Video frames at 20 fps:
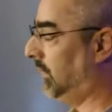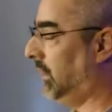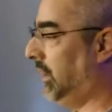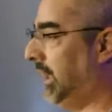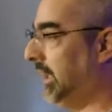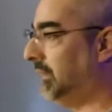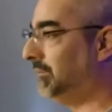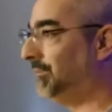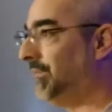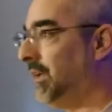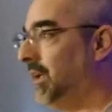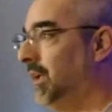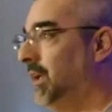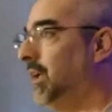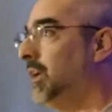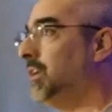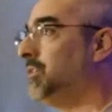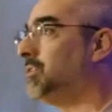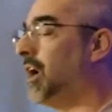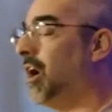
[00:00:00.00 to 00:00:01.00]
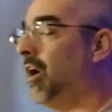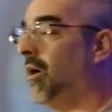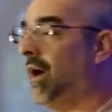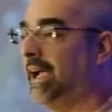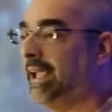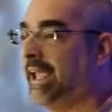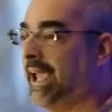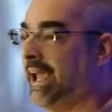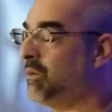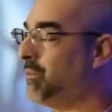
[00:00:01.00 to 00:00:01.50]
All right? So
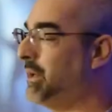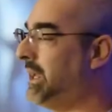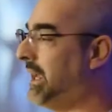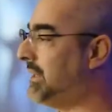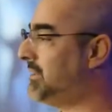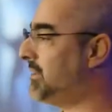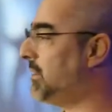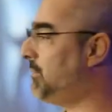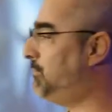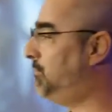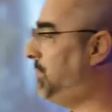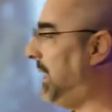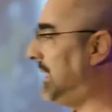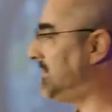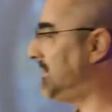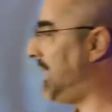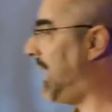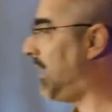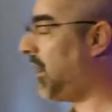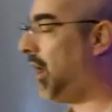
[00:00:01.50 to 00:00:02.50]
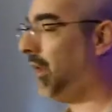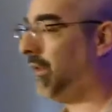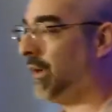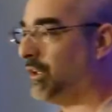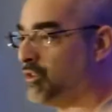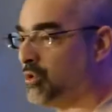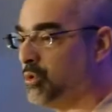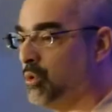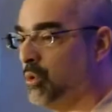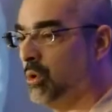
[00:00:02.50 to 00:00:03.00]
again, we get to bust out all our
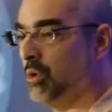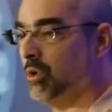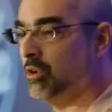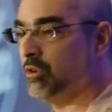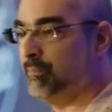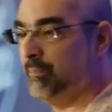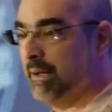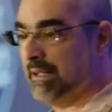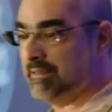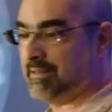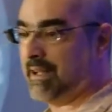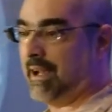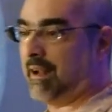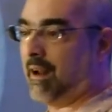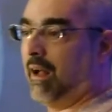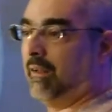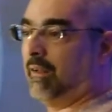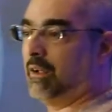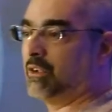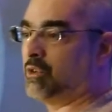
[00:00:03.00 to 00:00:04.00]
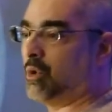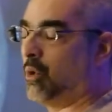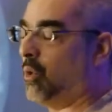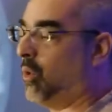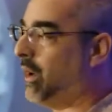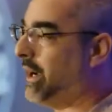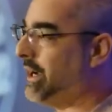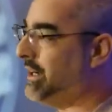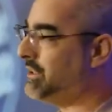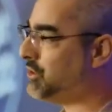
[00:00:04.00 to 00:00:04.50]
tools, bust out all our
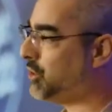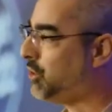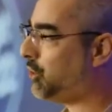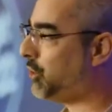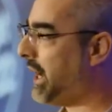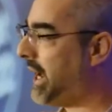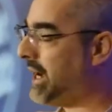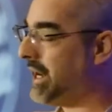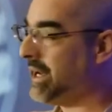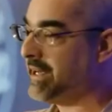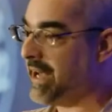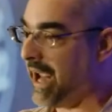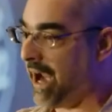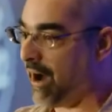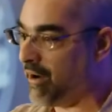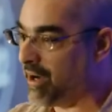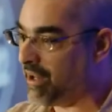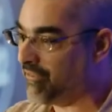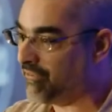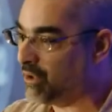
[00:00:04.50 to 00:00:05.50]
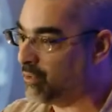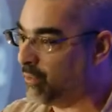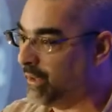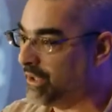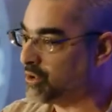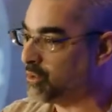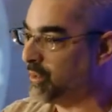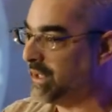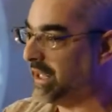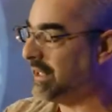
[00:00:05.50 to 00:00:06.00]
toys, create a narrative in
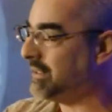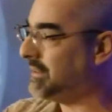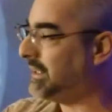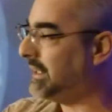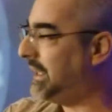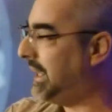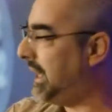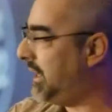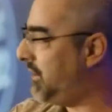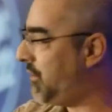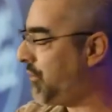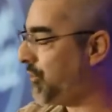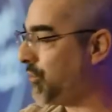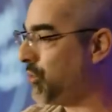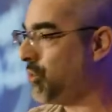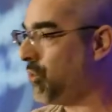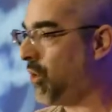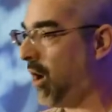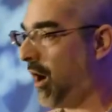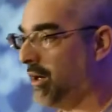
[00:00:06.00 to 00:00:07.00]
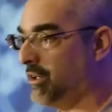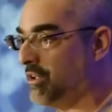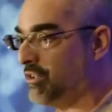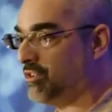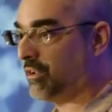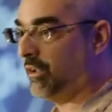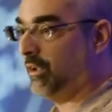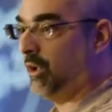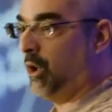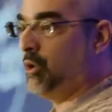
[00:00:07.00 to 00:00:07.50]
which we get to get through our
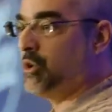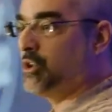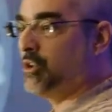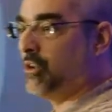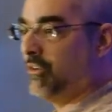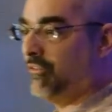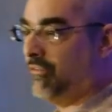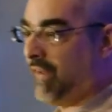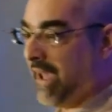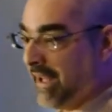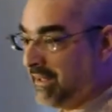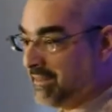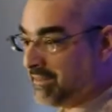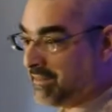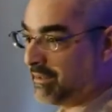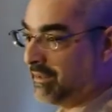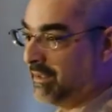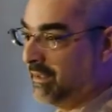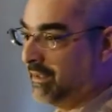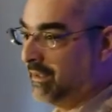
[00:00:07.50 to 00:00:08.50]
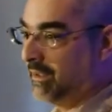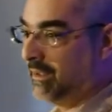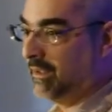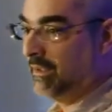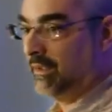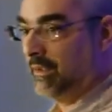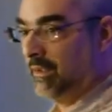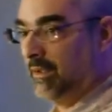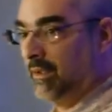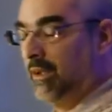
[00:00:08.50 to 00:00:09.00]
disclosure event
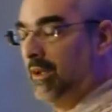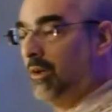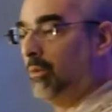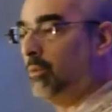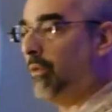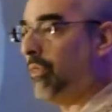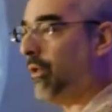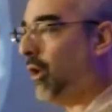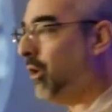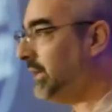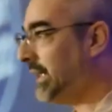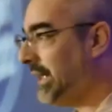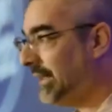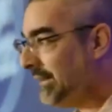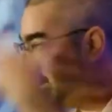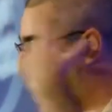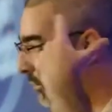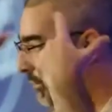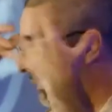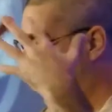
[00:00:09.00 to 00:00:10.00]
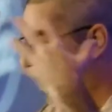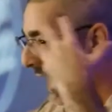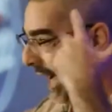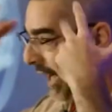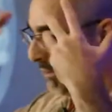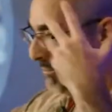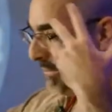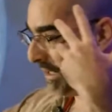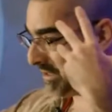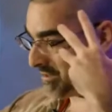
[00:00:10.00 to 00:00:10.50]
with only a little bit of
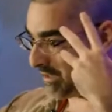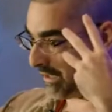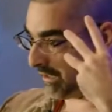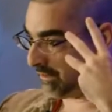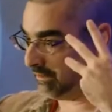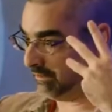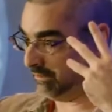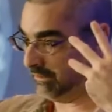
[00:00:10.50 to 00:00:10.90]
hair mussing.